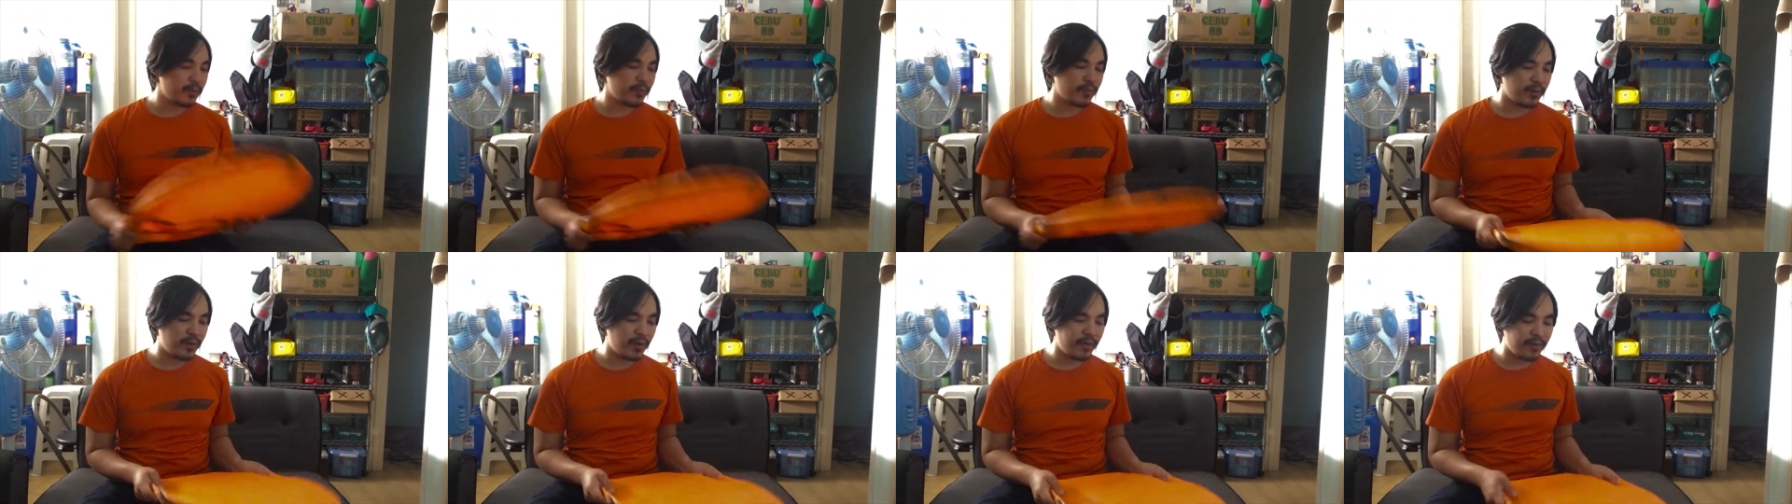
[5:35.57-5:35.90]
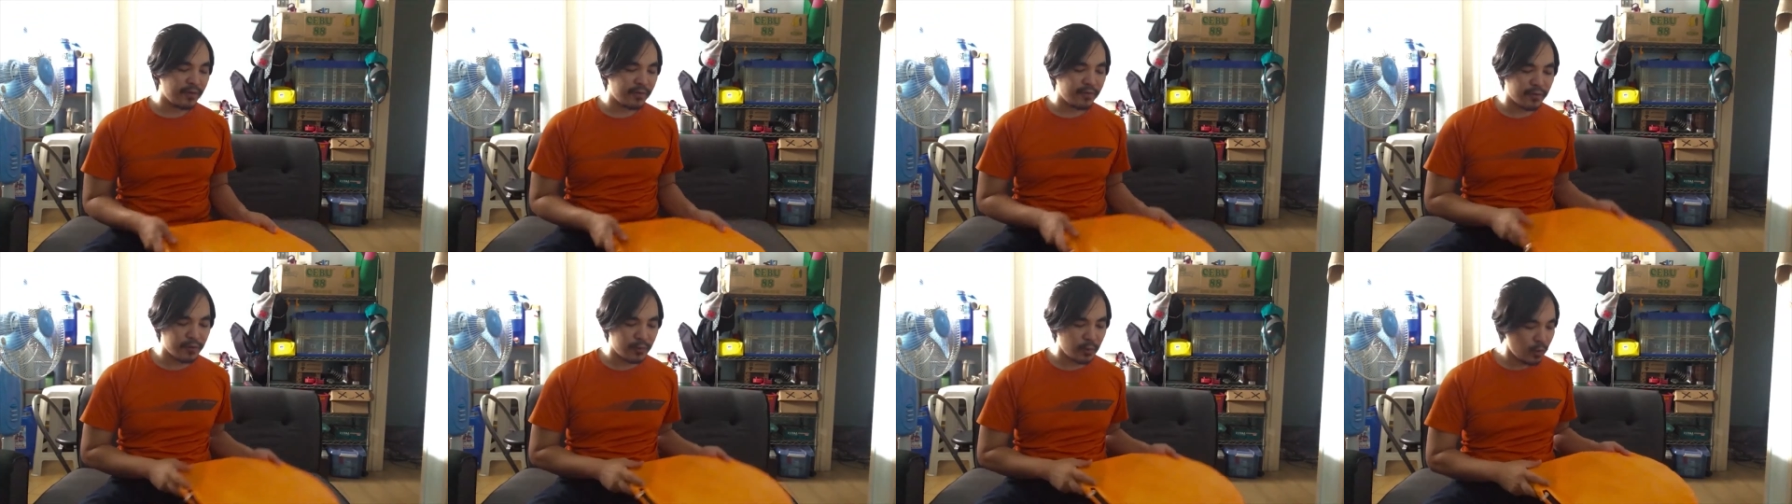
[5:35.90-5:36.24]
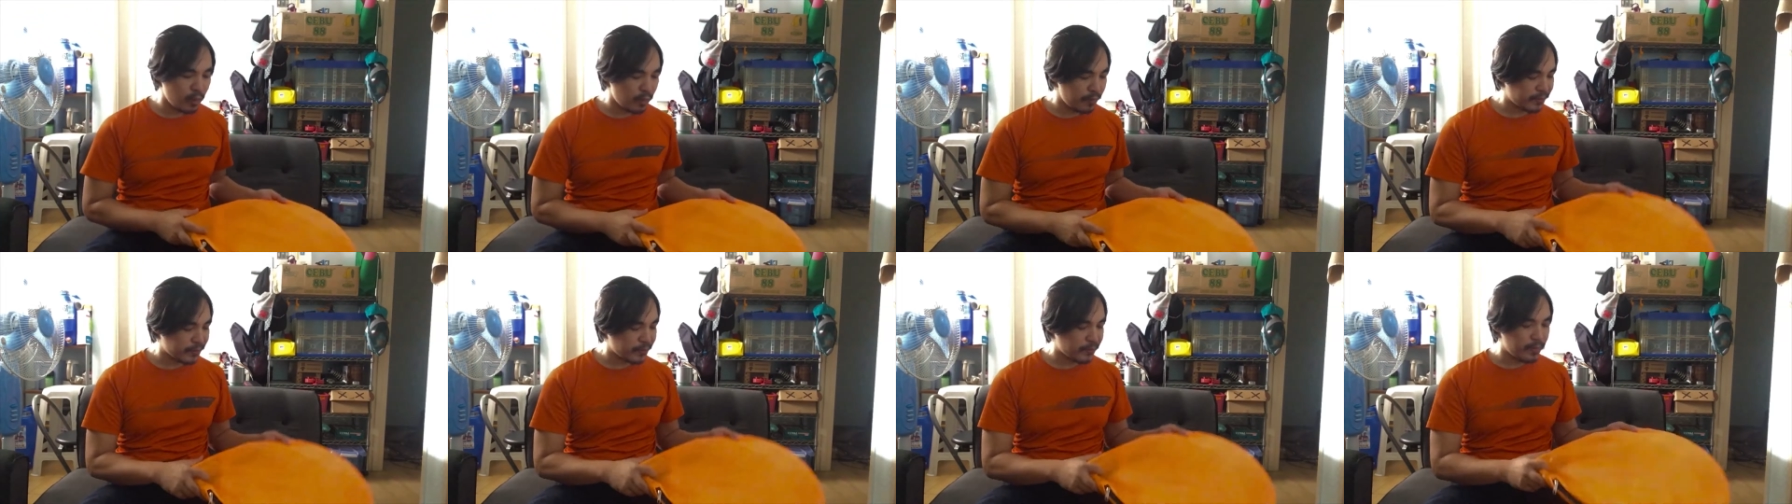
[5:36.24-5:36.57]
perfect for
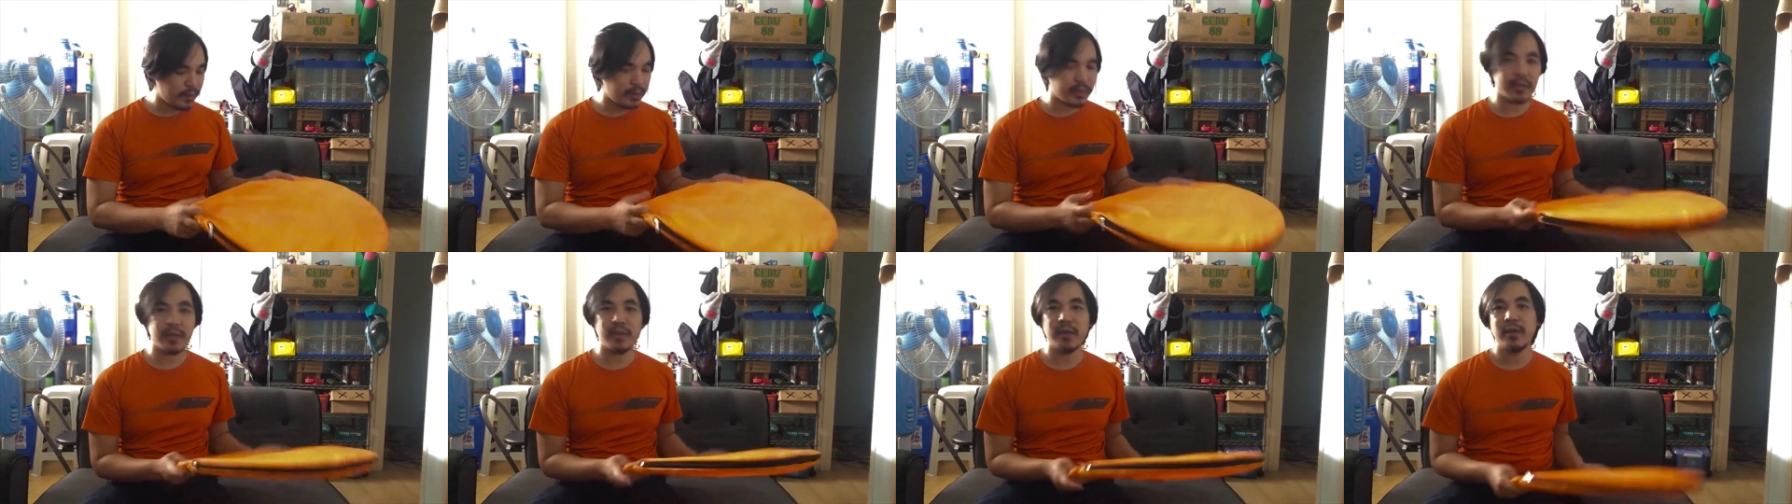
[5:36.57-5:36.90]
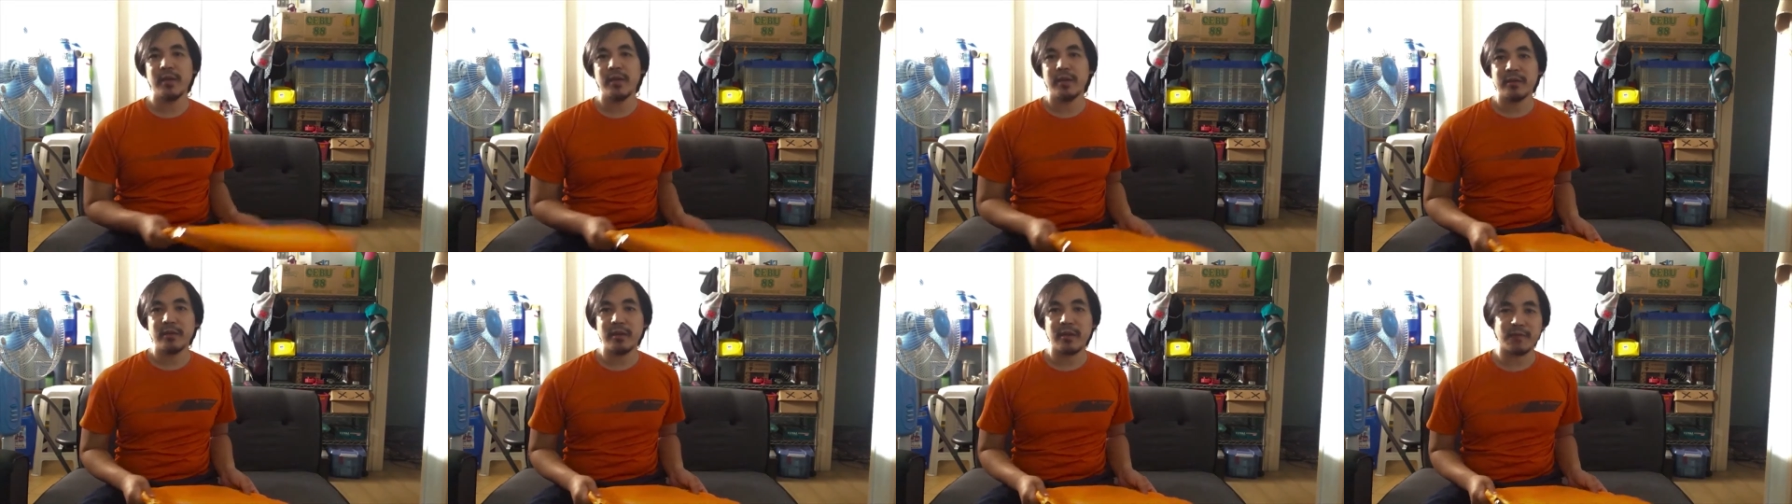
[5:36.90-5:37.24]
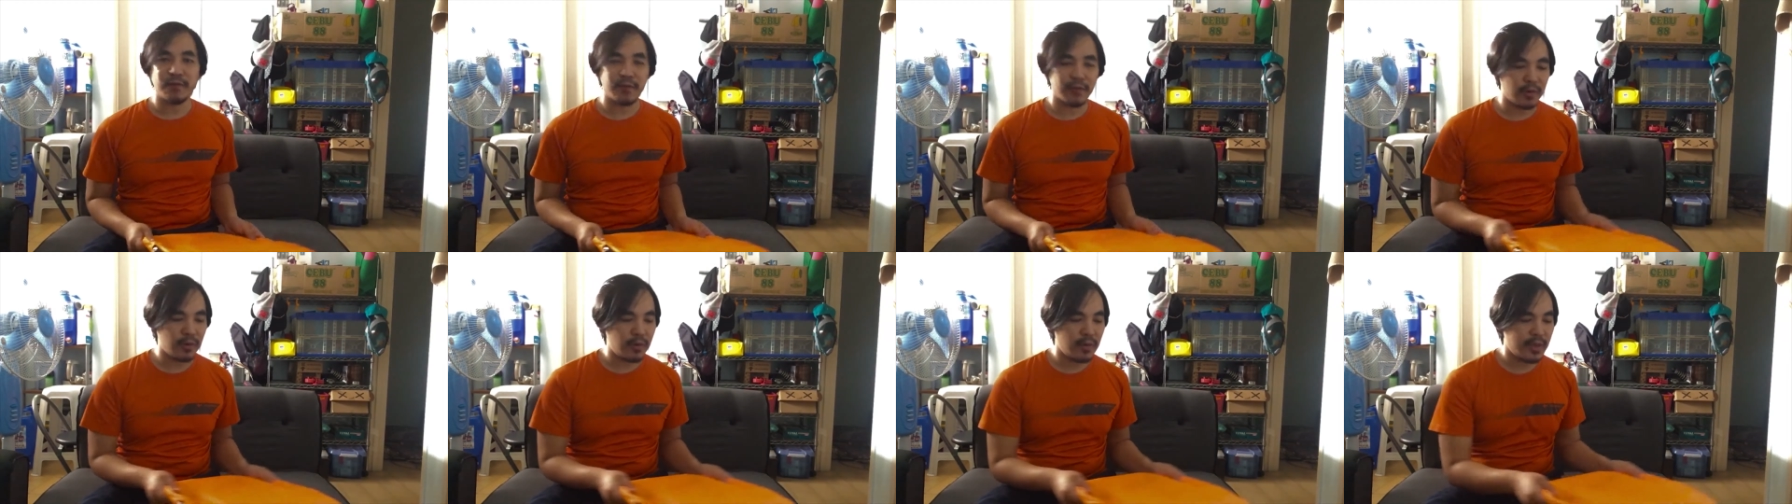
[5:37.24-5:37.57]
whoops, but not
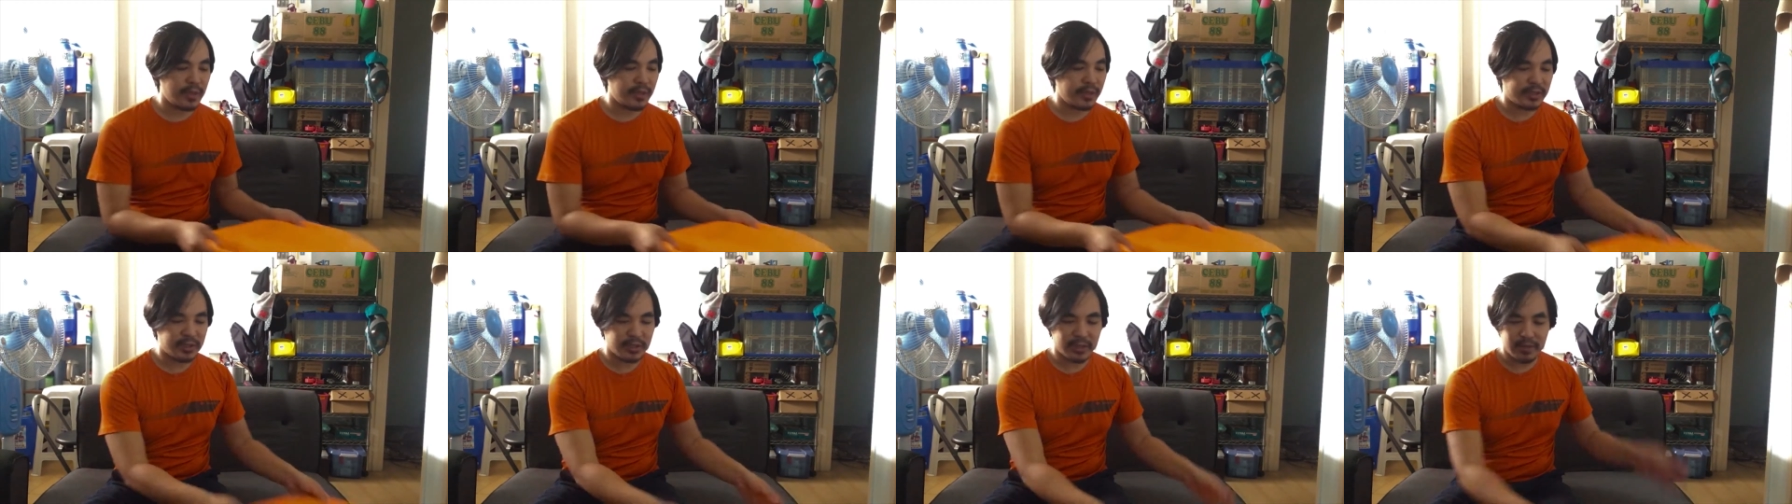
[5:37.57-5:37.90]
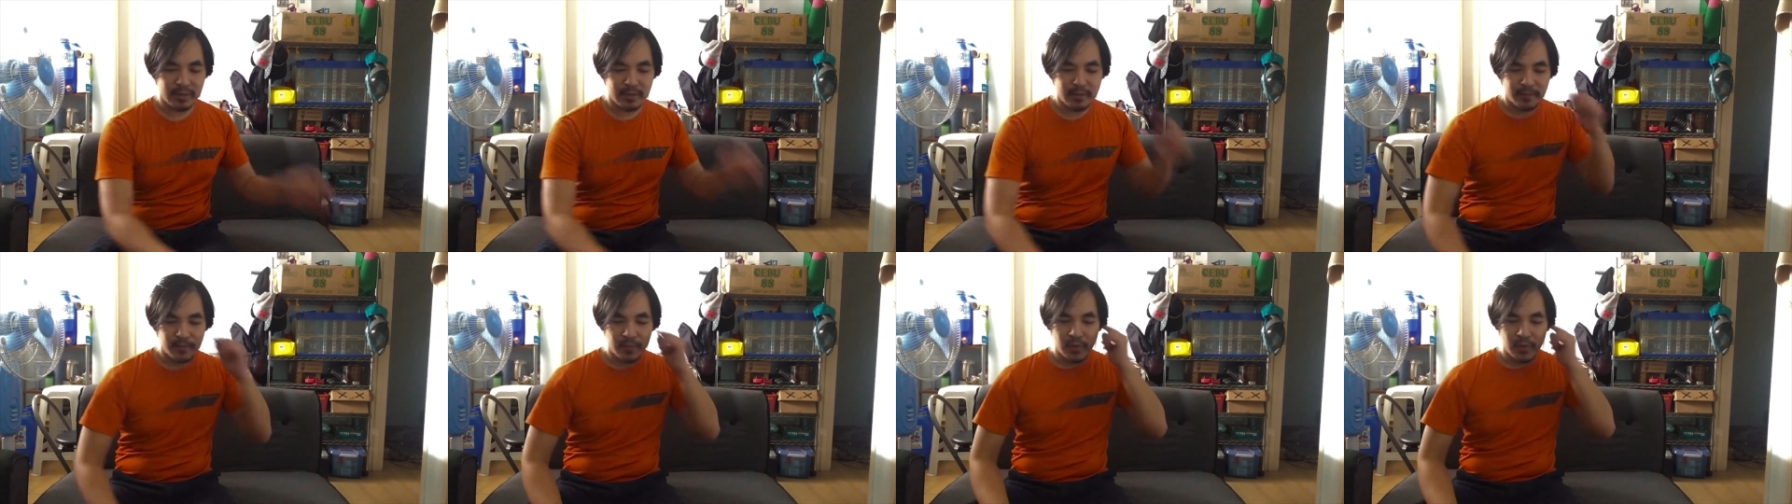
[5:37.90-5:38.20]
for quads.